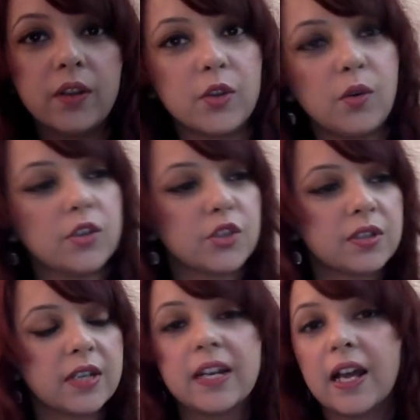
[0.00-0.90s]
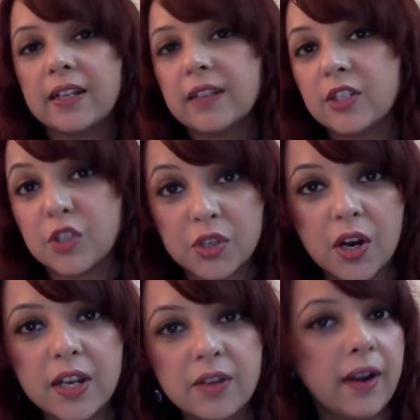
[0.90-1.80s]
You are just in that
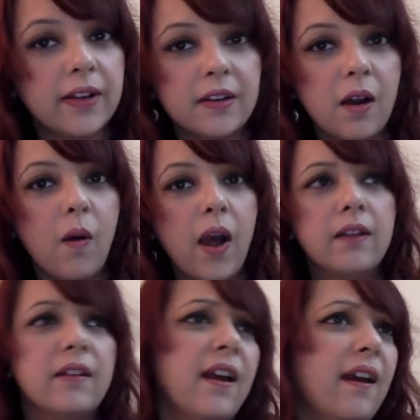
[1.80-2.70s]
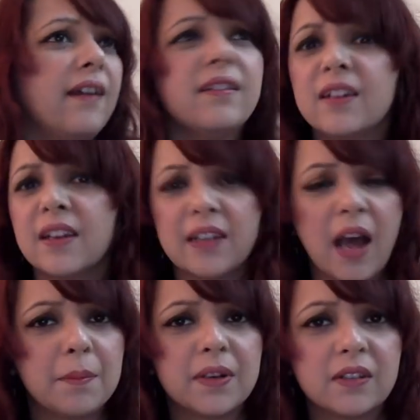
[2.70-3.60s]
journey right now, and anything can
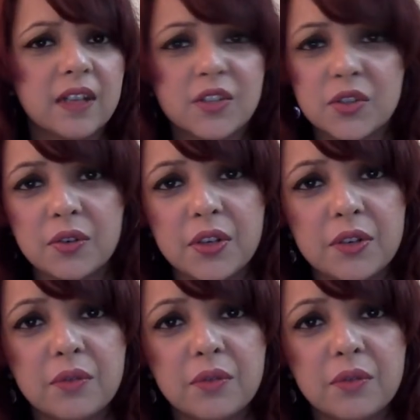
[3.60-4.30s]
happen in that journey.